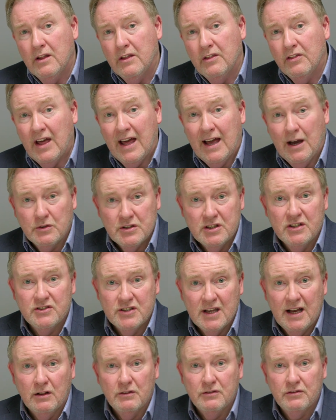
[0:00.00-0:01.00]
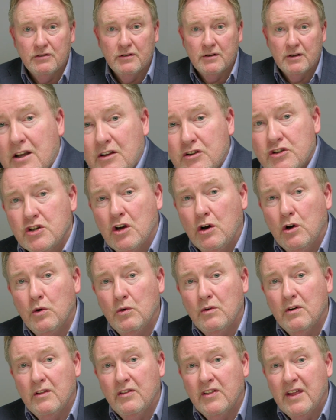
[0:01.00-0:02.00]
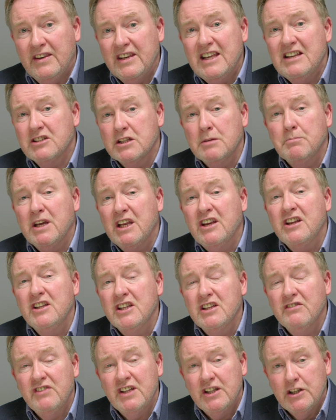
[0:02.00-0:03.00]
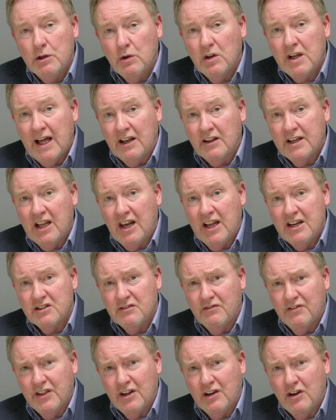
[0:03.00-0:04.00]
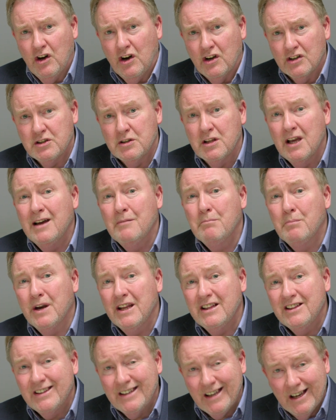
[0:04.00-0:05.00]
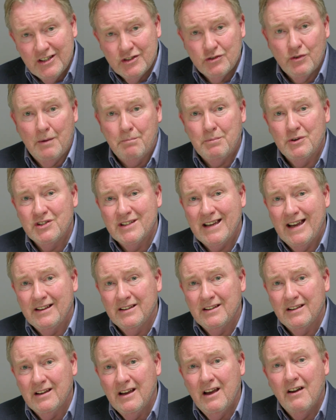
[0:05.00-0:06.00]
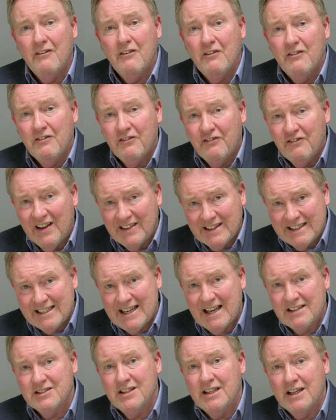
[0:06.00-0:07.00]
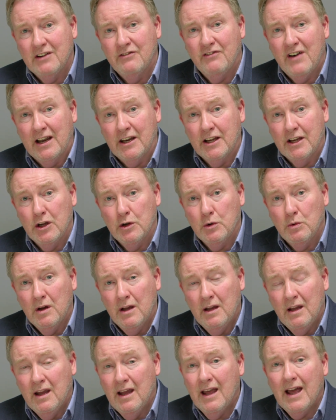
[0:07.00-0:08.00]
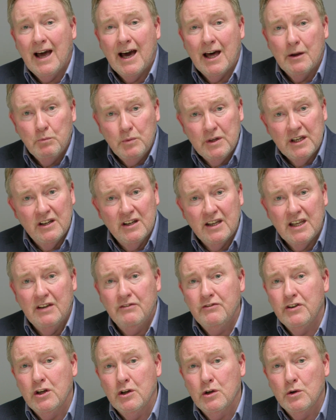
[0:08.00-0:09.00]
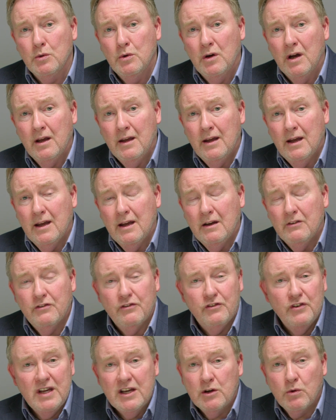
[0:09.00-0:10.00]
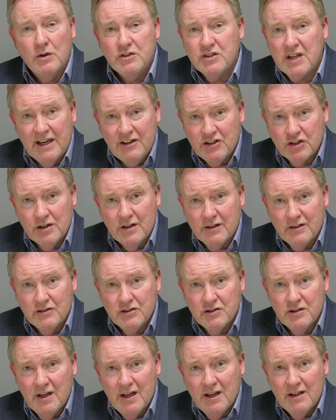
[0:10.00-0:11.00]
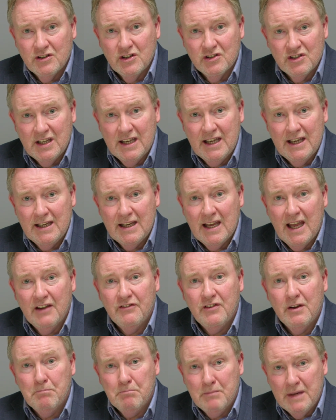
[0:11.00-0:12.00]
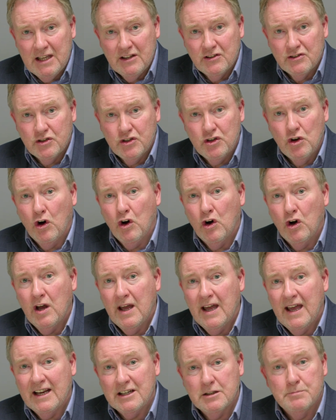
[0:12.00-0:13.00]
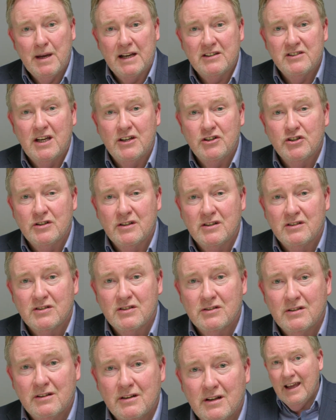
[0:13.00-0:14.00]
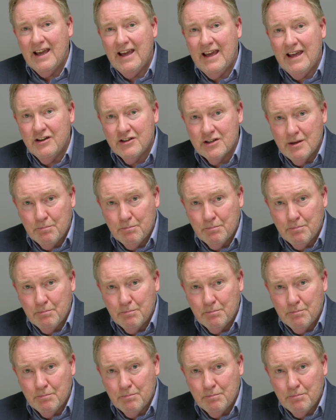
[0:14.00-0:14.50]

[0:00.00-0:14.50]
the house itself. So there needs to be an individual calculation for the cost, but it does represent fantastic value and we can give you three quotations to see if it meets your expectations. It is a